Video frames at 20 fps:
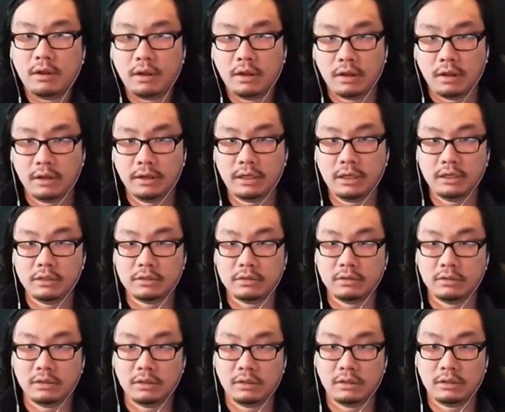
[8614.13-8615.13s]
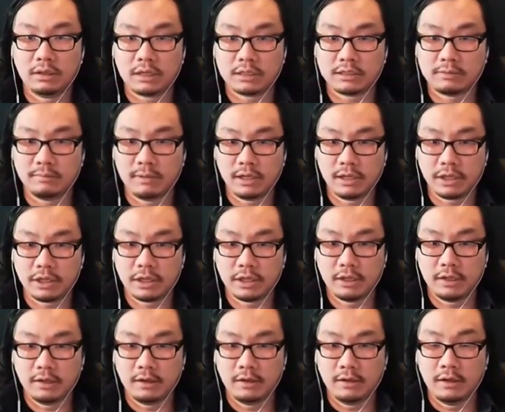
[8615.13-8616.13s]
uh, into the next month.
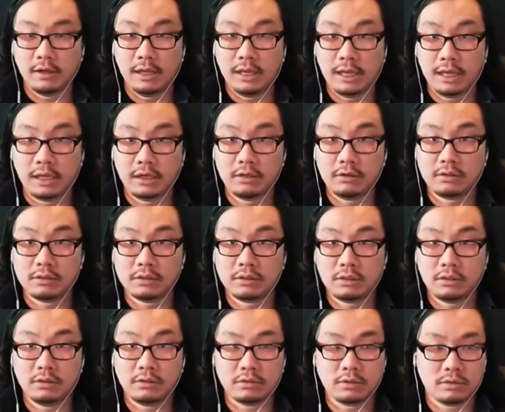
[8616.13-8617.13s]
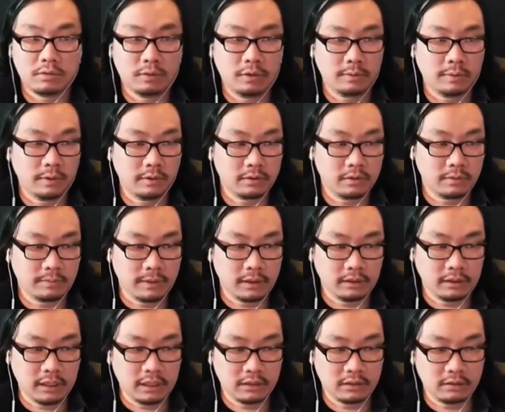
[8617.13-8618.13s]
And you can see there's a Twitter post
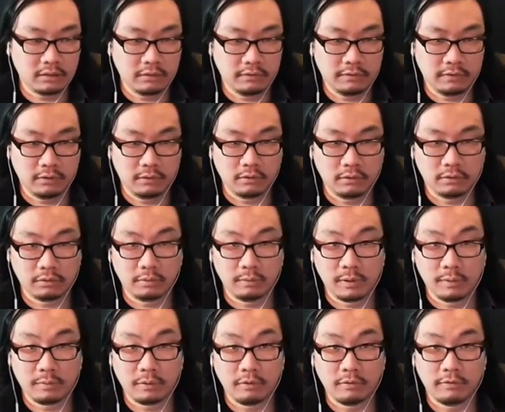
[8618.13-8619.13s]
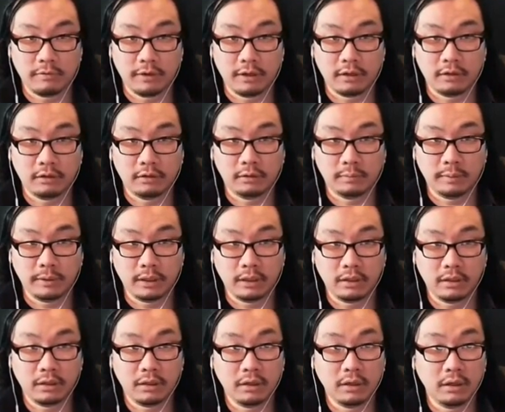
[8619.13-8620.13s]
about that too if you go through my profile a little bit.
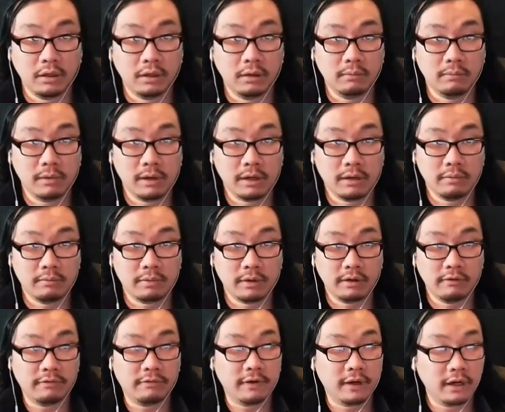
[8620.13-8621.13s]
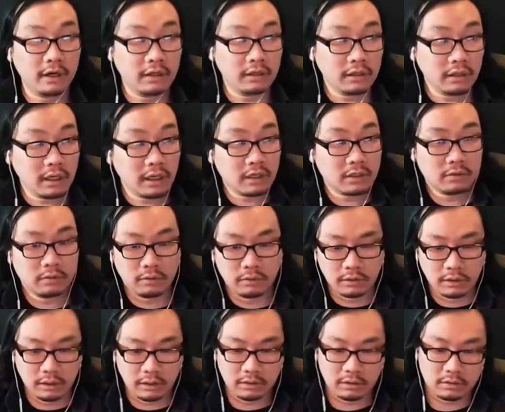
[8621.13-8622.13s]
Um, I could probably find the actual
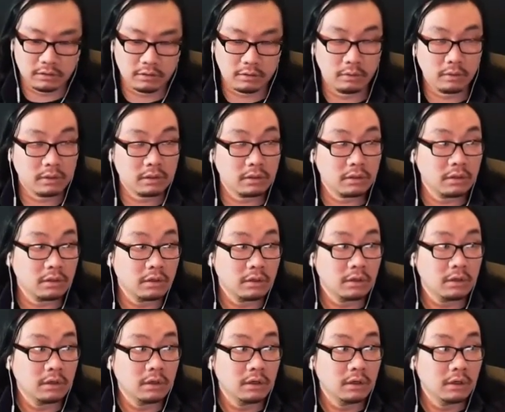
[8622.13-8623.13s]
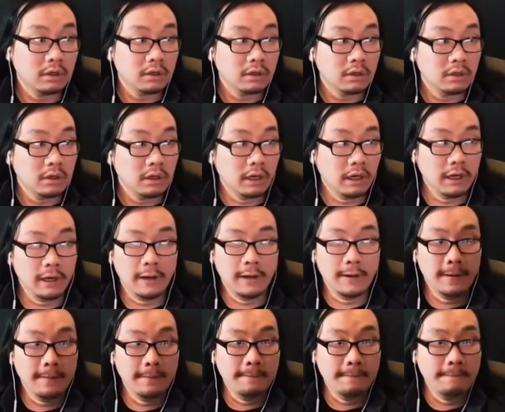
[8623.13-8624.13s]
link to it.
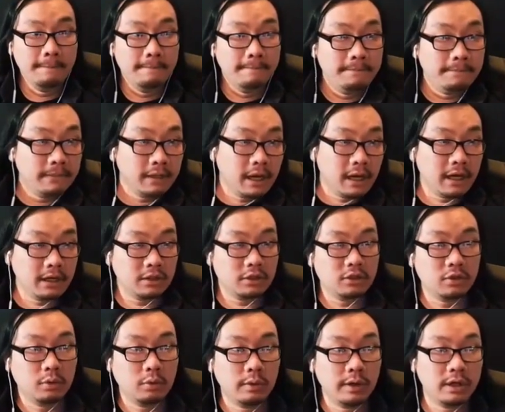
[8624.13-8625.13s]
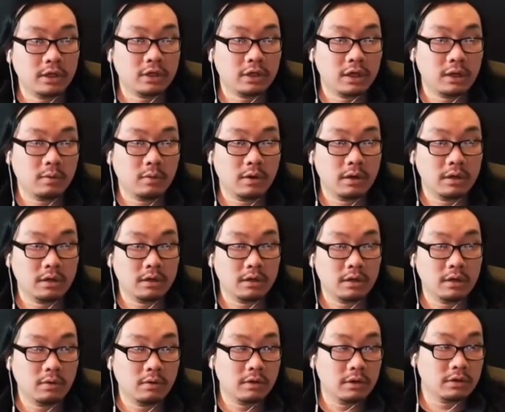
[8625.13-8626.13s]
Um, not Twitch. I wanted to
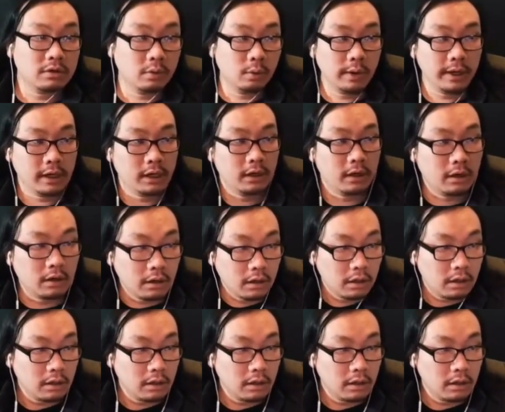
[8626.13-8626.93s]
go to Twitter.